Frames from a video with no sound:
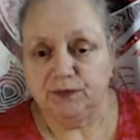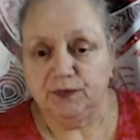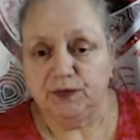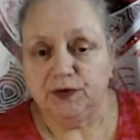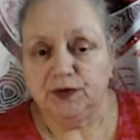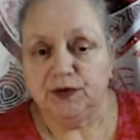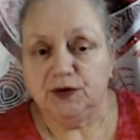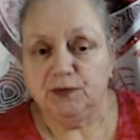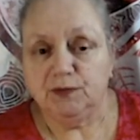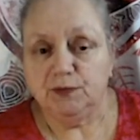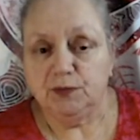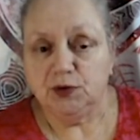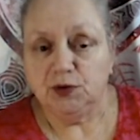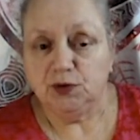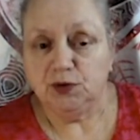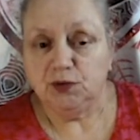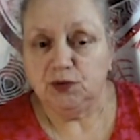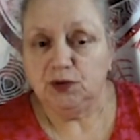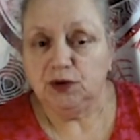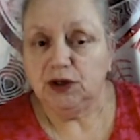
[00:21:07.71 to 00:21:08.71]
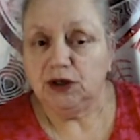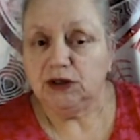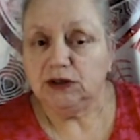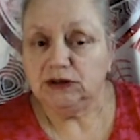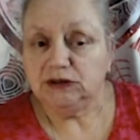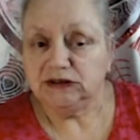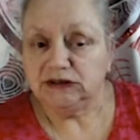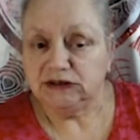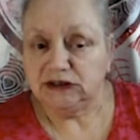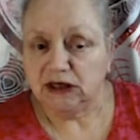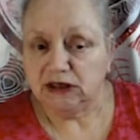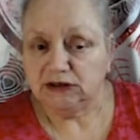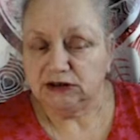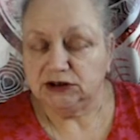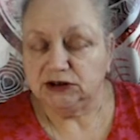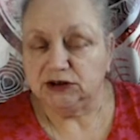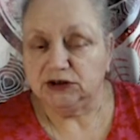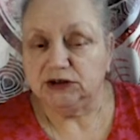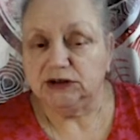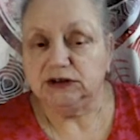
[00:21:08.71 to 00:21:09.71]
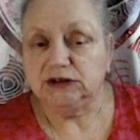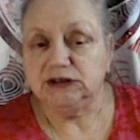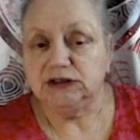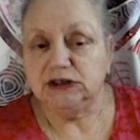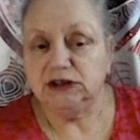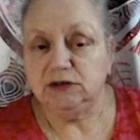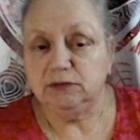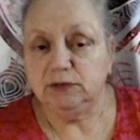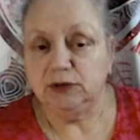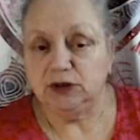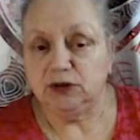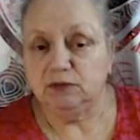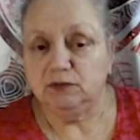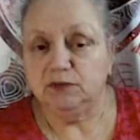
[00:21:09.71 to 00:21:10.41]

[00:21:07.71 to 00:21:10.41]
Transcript: the Moon and Saturn team up,